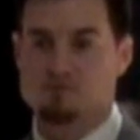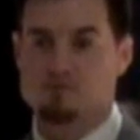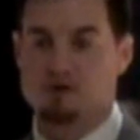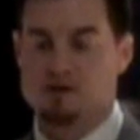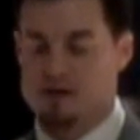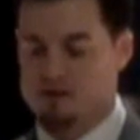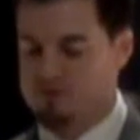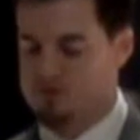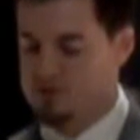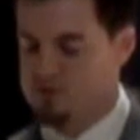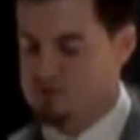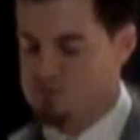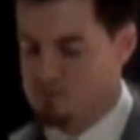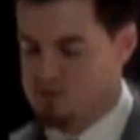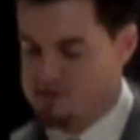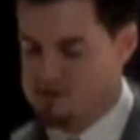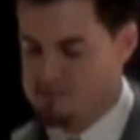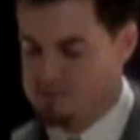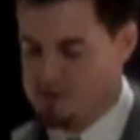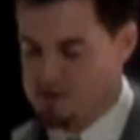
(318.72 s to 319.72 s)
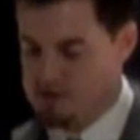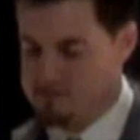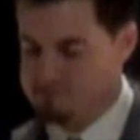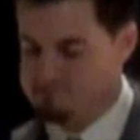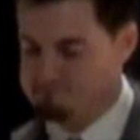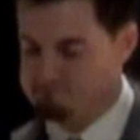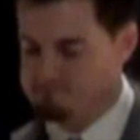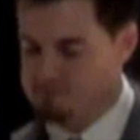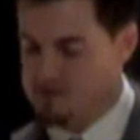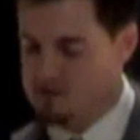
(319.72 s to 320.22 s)
whatever you want to be.
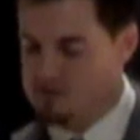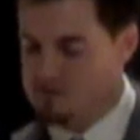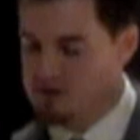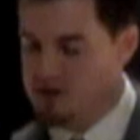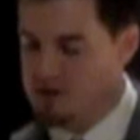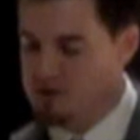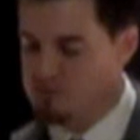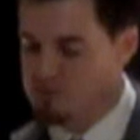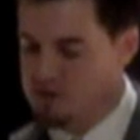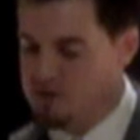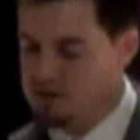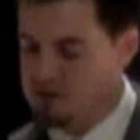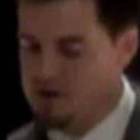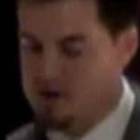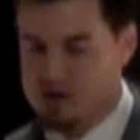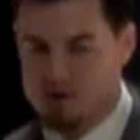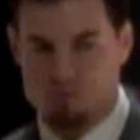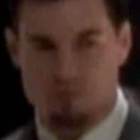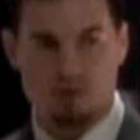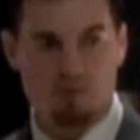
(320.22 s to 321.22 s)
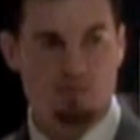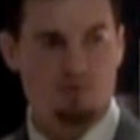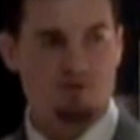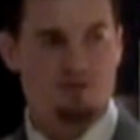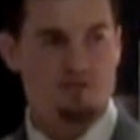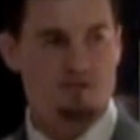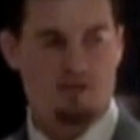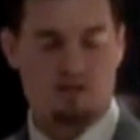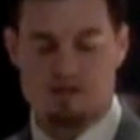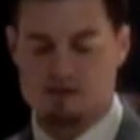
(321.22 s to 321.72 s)
Unlike what a lot of people are
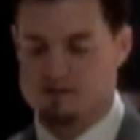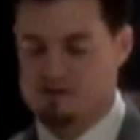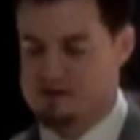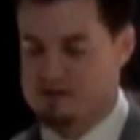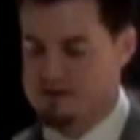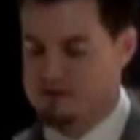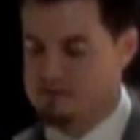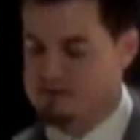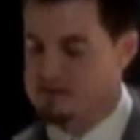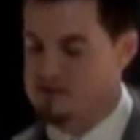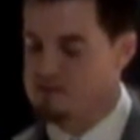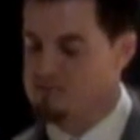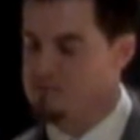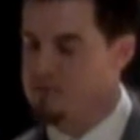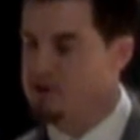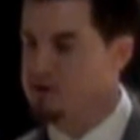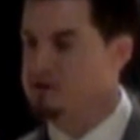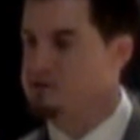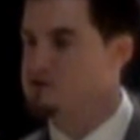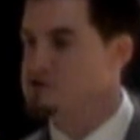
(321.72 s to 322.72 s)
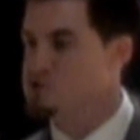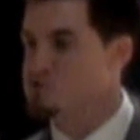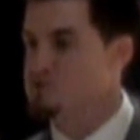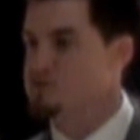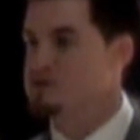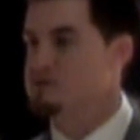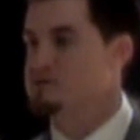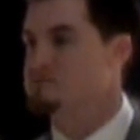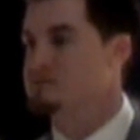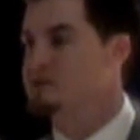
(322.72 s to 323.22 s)
saying now, the American
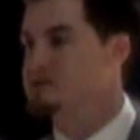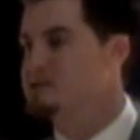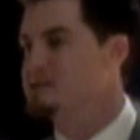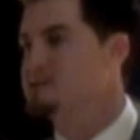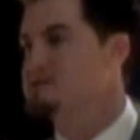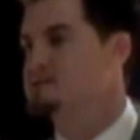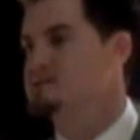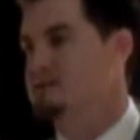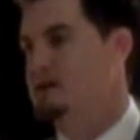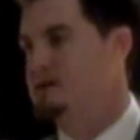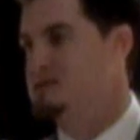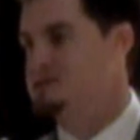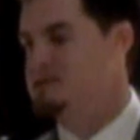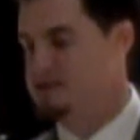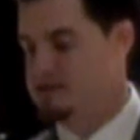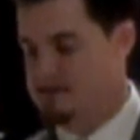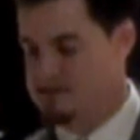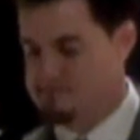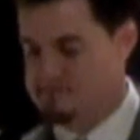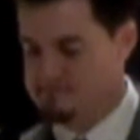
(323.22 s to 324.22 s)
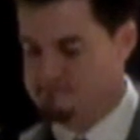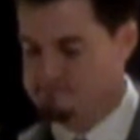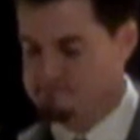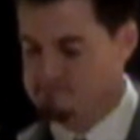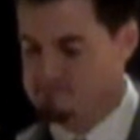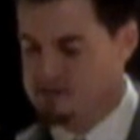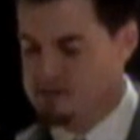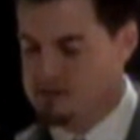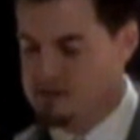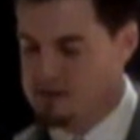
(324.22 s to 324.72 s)
dream is not dead.
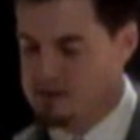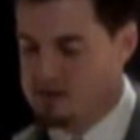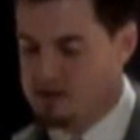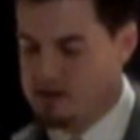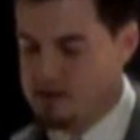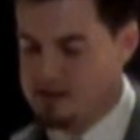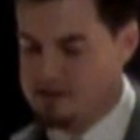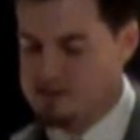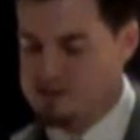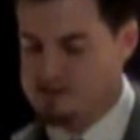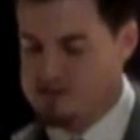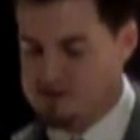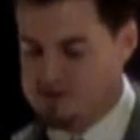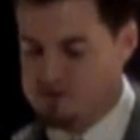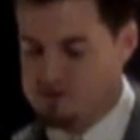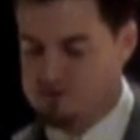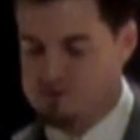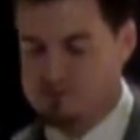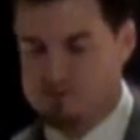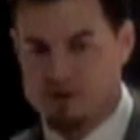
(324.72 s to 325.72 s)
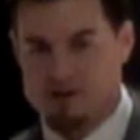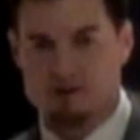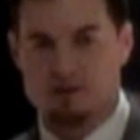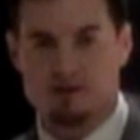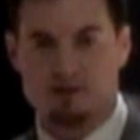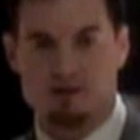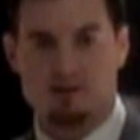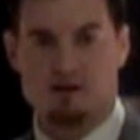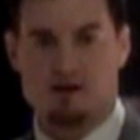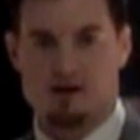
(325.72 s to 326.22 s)
It is still very
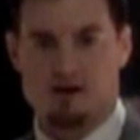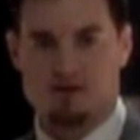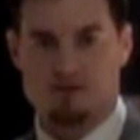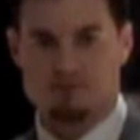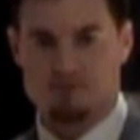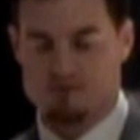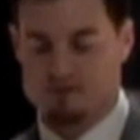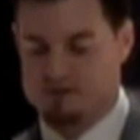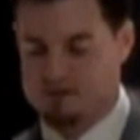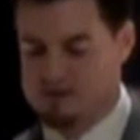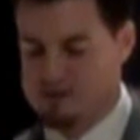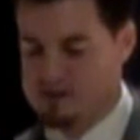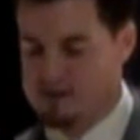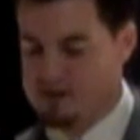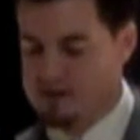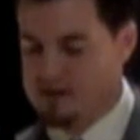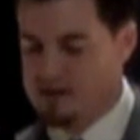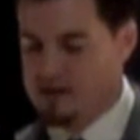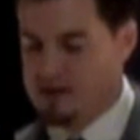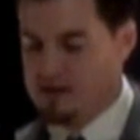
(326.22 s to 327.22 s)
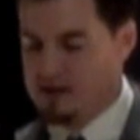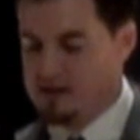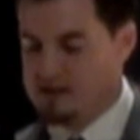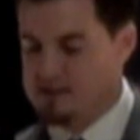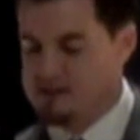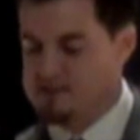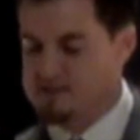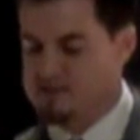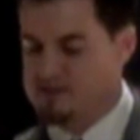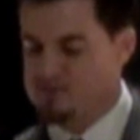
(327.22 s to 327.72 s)
alive and
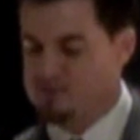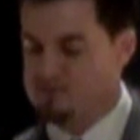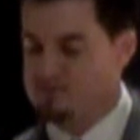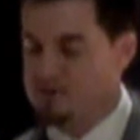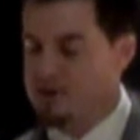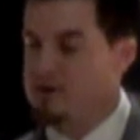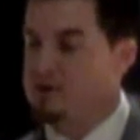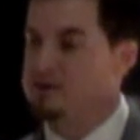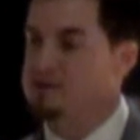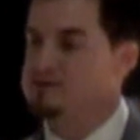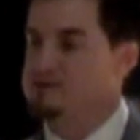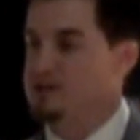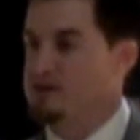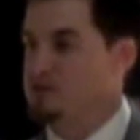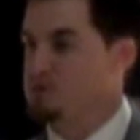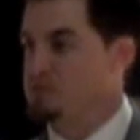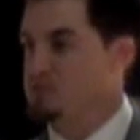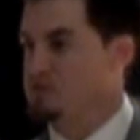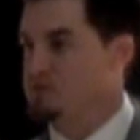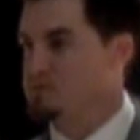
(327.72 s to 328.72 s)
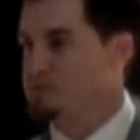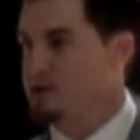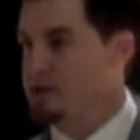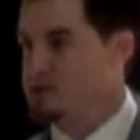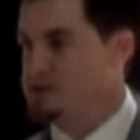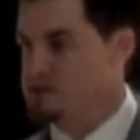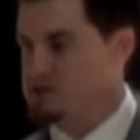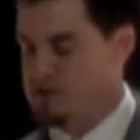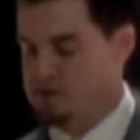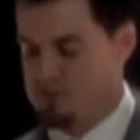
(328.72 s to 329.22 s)
is still very attainable by
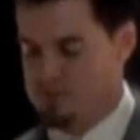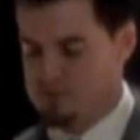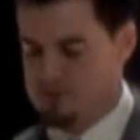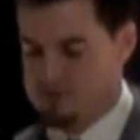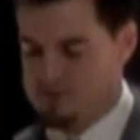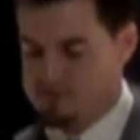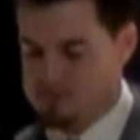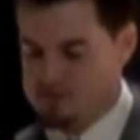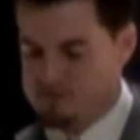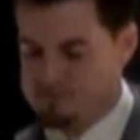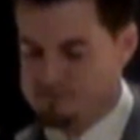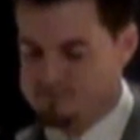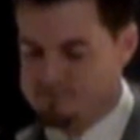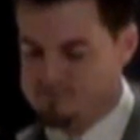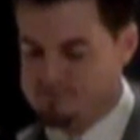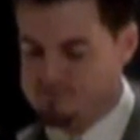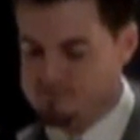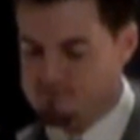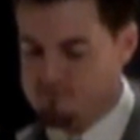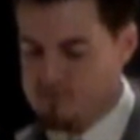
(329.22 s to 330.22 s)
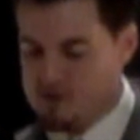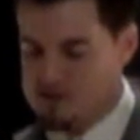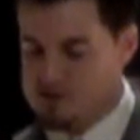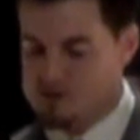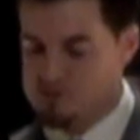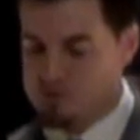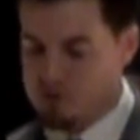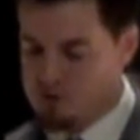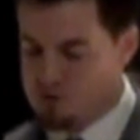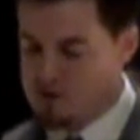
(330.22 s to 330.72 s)
each and every one of you. So
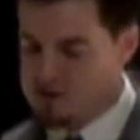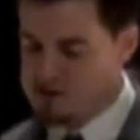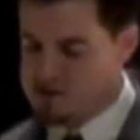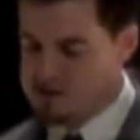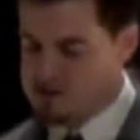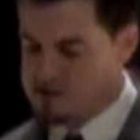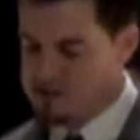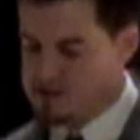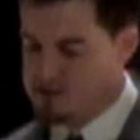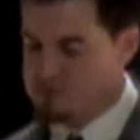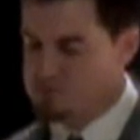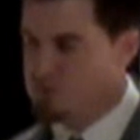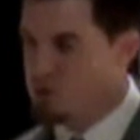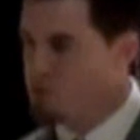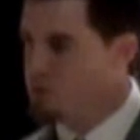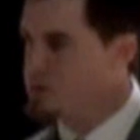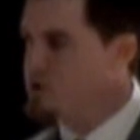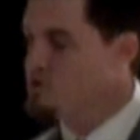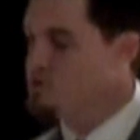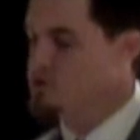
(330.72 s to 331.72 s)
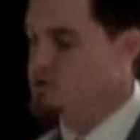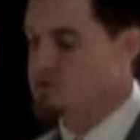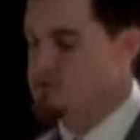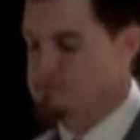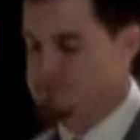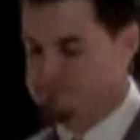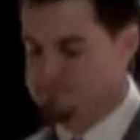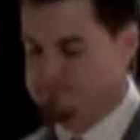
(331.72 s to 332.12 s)
my question is, what will you do?